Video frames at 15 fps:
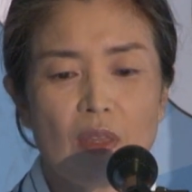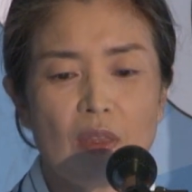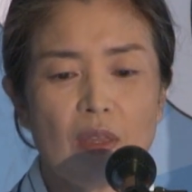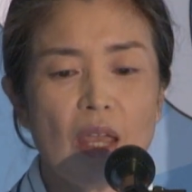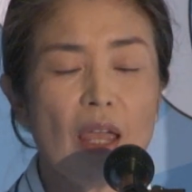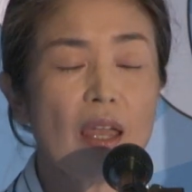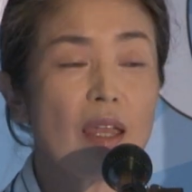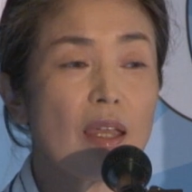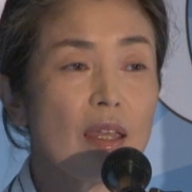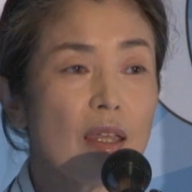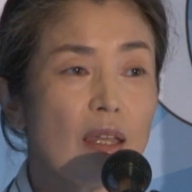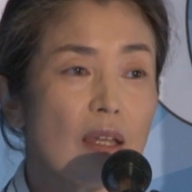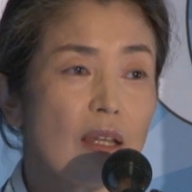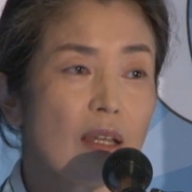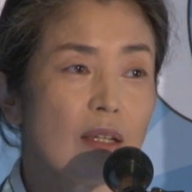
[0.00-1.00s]

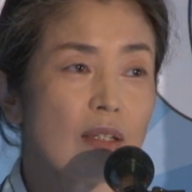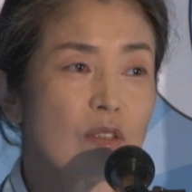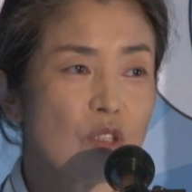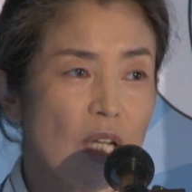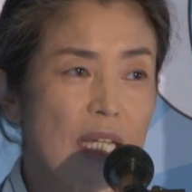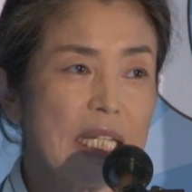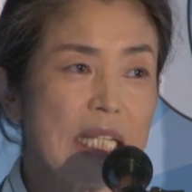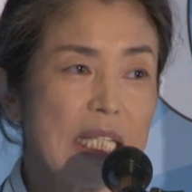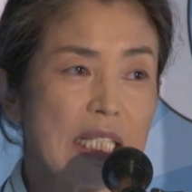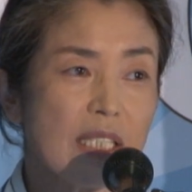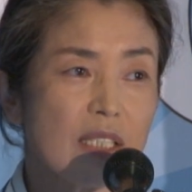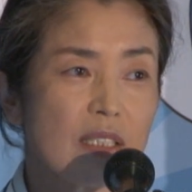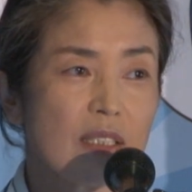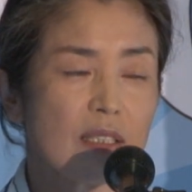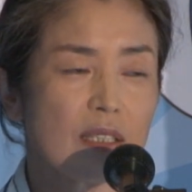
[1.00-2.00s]
They,
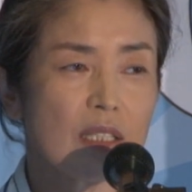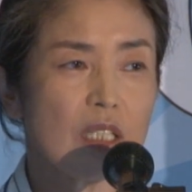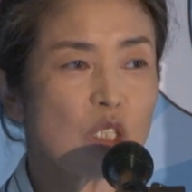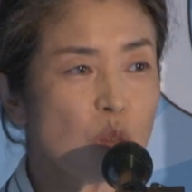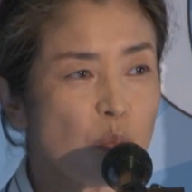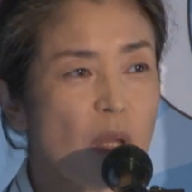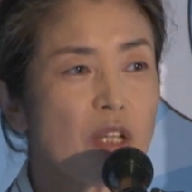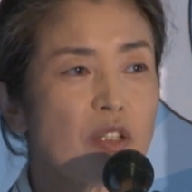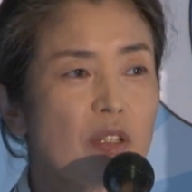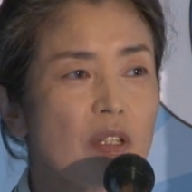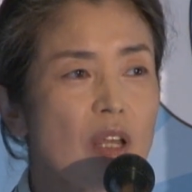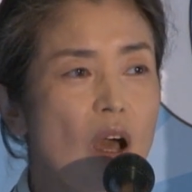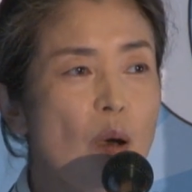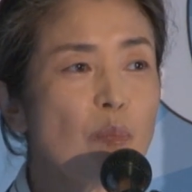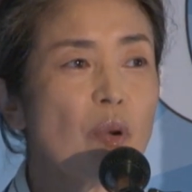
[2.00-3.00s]
Chinese,
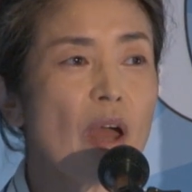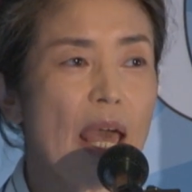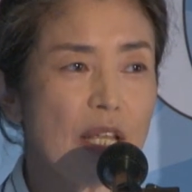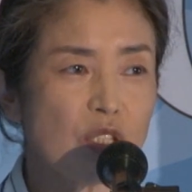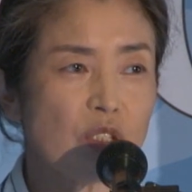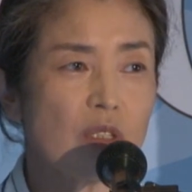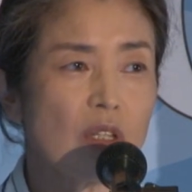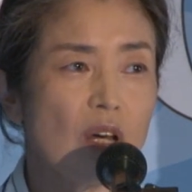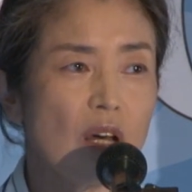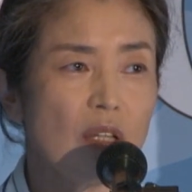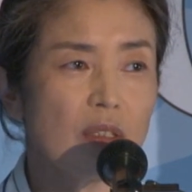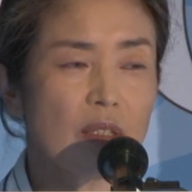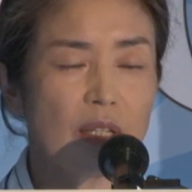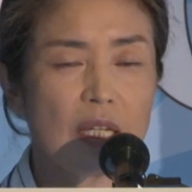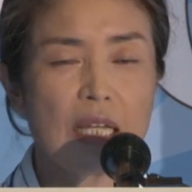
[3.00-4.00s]
especially upper
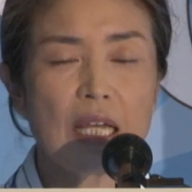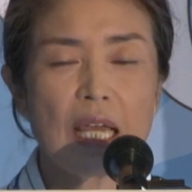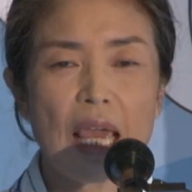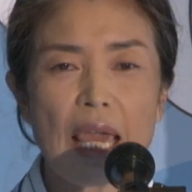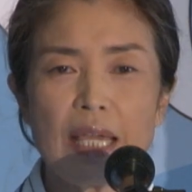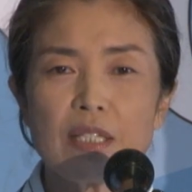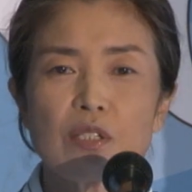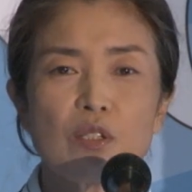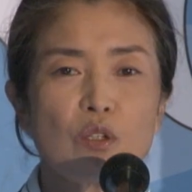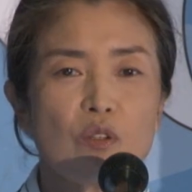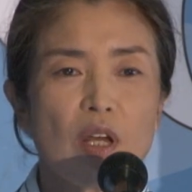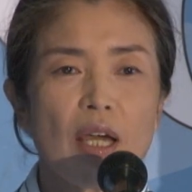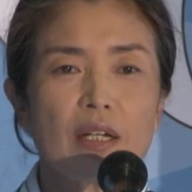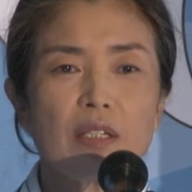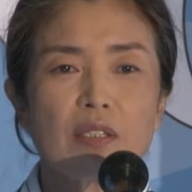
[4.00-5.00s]
echelon, hates the
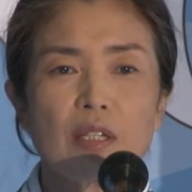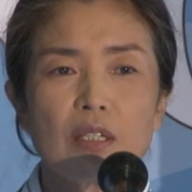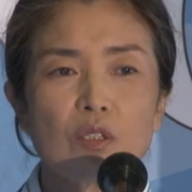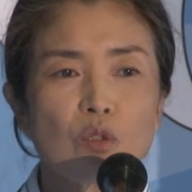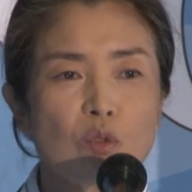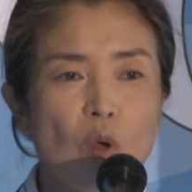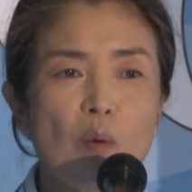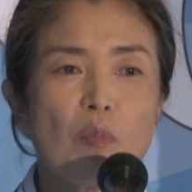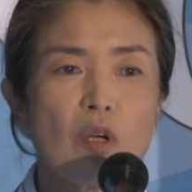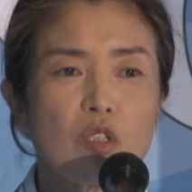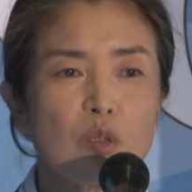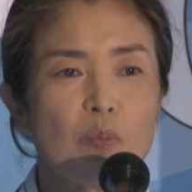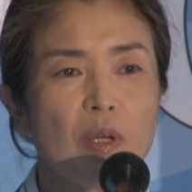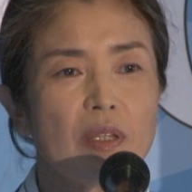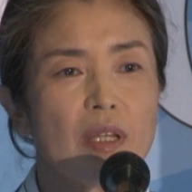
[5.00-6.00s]
United States so
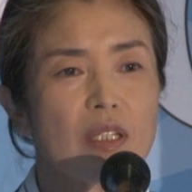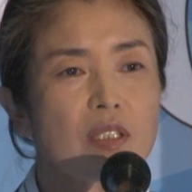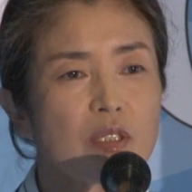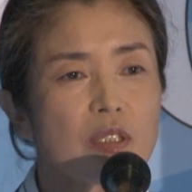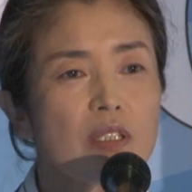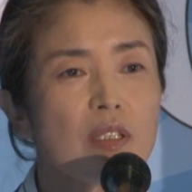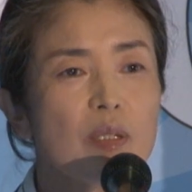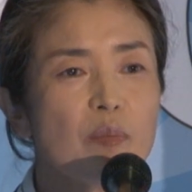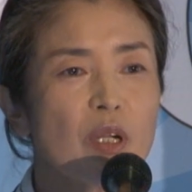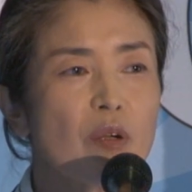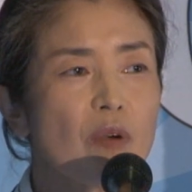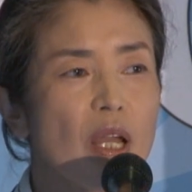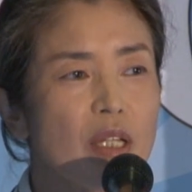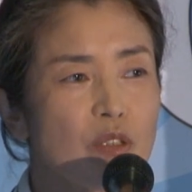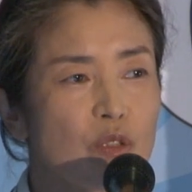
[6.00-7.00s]
much, but they still
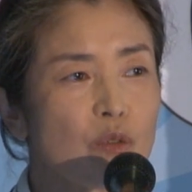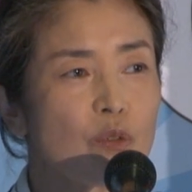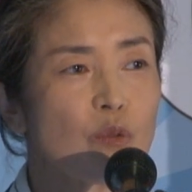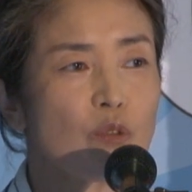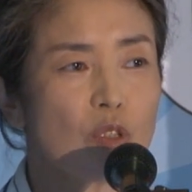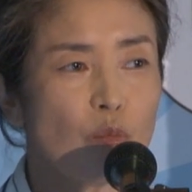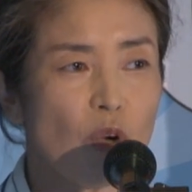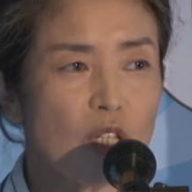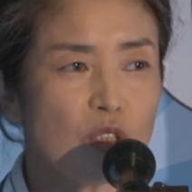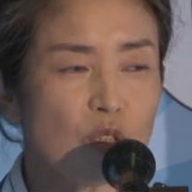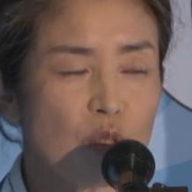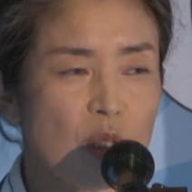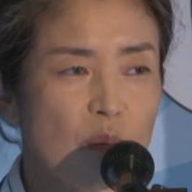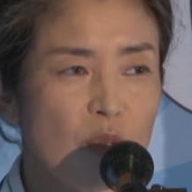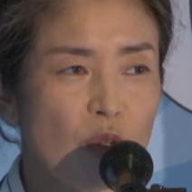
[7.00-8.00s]
want
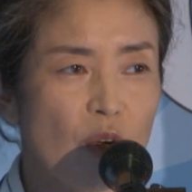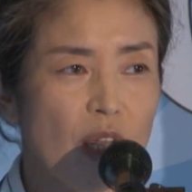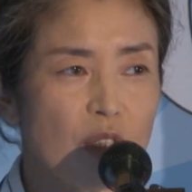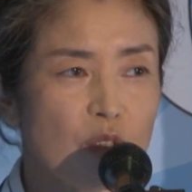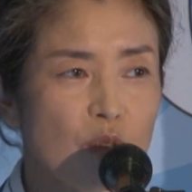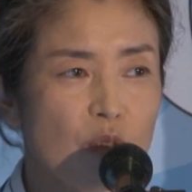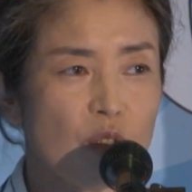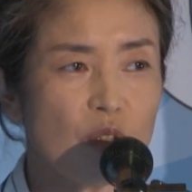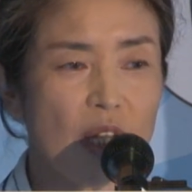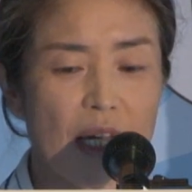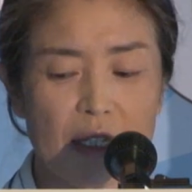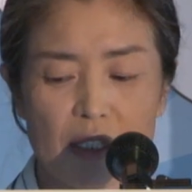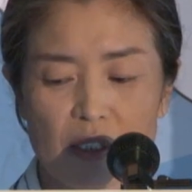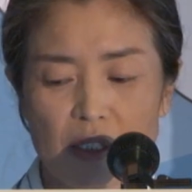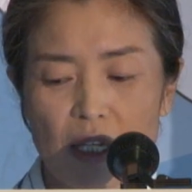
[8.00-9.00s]
to immigrate to the
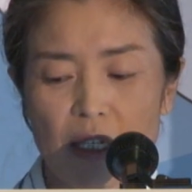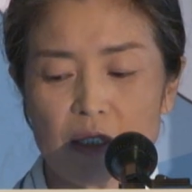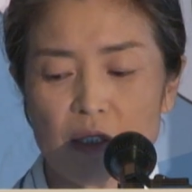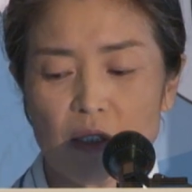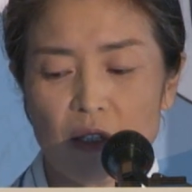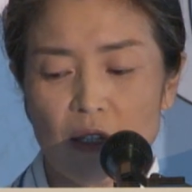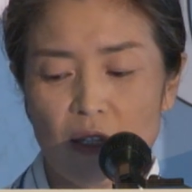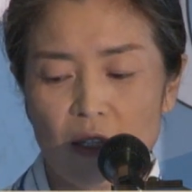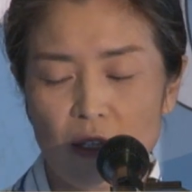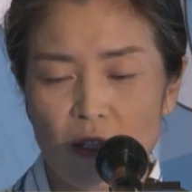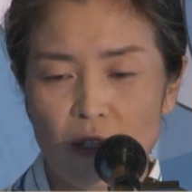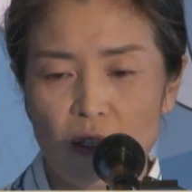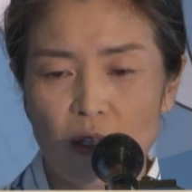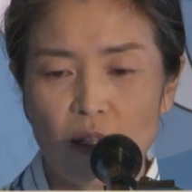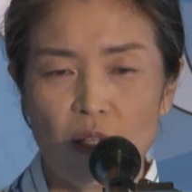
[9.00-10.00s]
United States.
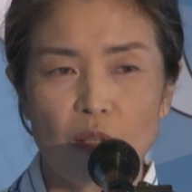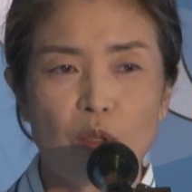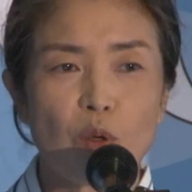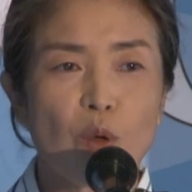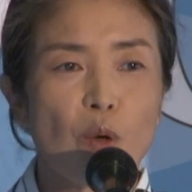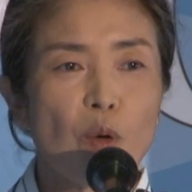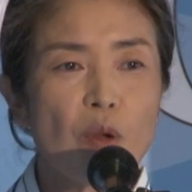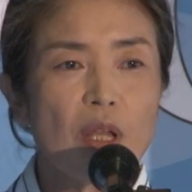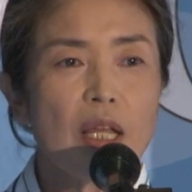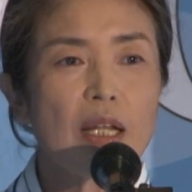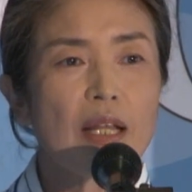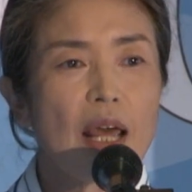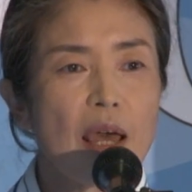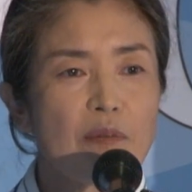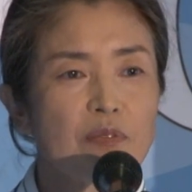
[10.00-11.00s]
The
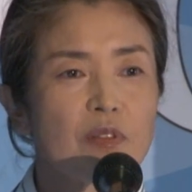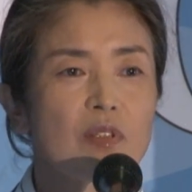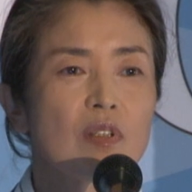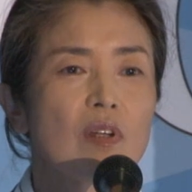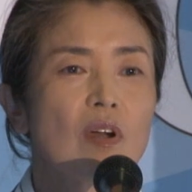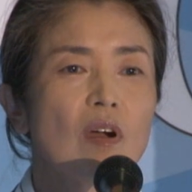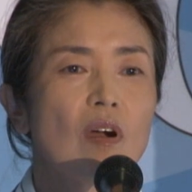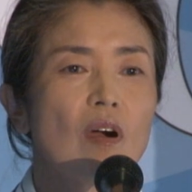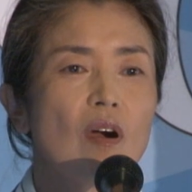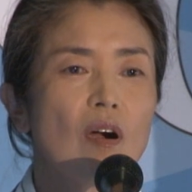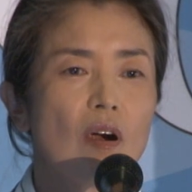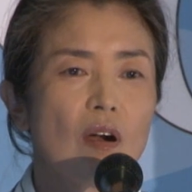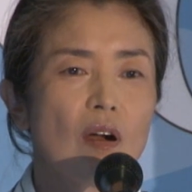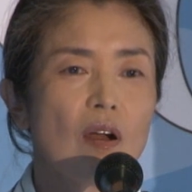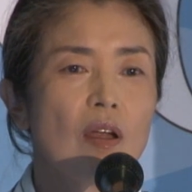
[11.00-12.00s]
Korean left
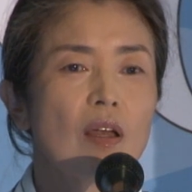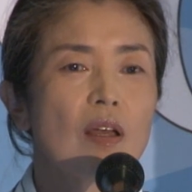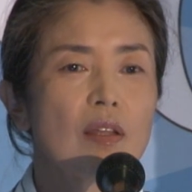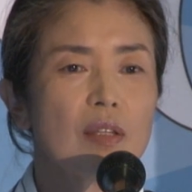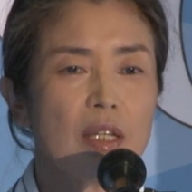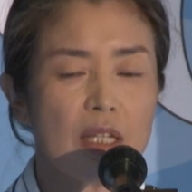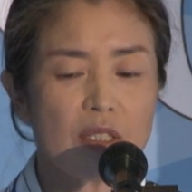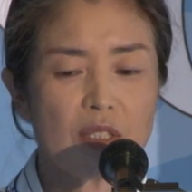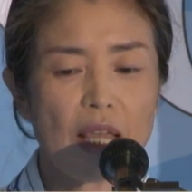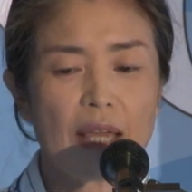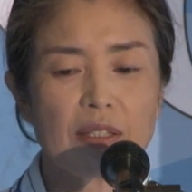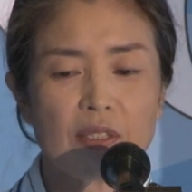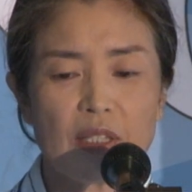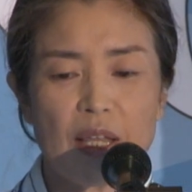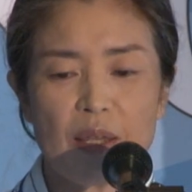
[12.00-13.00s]
are the
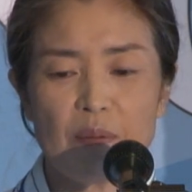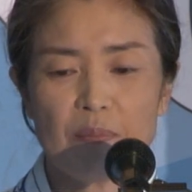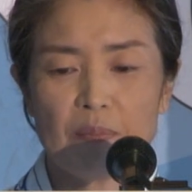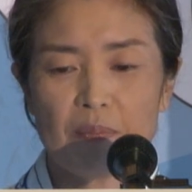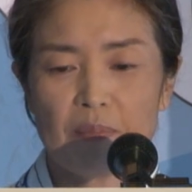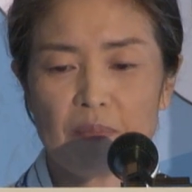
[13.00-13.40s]
exact same.